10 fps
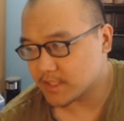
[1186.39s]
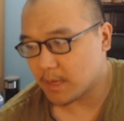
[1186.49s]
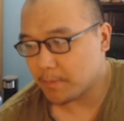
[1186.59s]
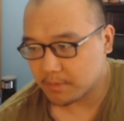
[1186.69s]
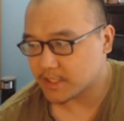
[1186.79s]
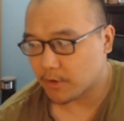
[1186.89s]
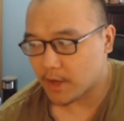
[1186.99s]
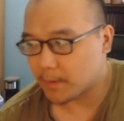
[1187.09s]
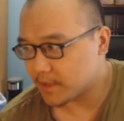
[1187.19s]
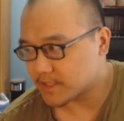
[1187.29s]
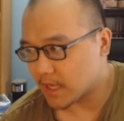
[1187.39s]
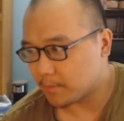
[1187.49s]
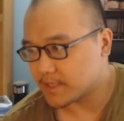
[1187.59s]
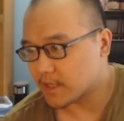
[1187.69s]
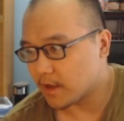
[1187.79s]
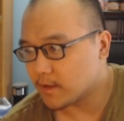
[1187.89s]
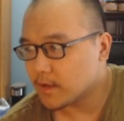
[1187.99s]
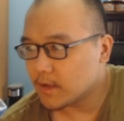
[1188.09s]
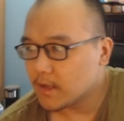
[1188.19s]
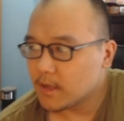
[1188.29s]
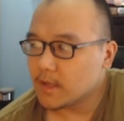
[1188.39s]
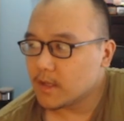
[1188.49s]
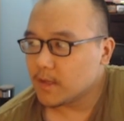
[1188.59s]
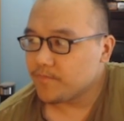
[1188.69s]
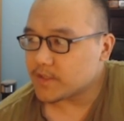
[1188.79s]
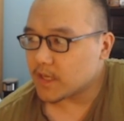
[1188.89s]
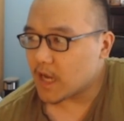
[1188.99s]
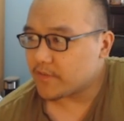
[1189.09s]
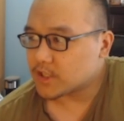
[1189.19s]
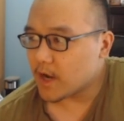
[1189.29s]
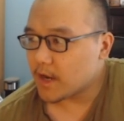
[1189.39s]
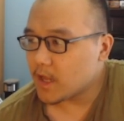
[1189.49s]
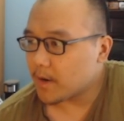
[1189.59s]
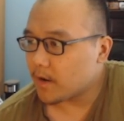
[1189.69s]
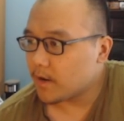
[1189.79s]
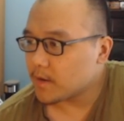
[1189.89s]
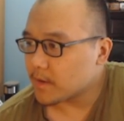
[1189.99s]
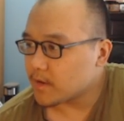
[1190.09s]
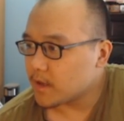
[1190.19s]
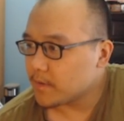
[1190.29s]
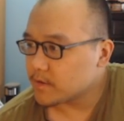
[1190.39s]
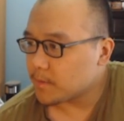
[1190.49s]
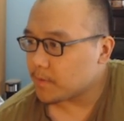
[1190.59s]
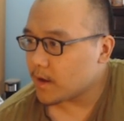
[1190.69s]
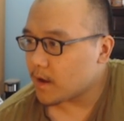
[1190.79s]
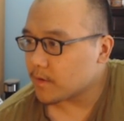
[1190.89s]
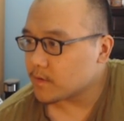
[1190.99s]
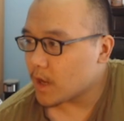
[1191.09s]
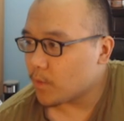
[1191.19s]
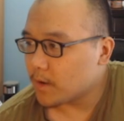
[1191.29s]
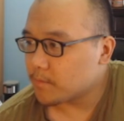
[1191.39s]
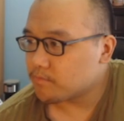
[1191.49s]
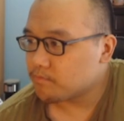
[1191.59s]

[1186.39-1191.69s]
Some people just don't know how to play this kind of playstyle. Let's see. Haven't tried it yet, but I heard about the inability to play on day one.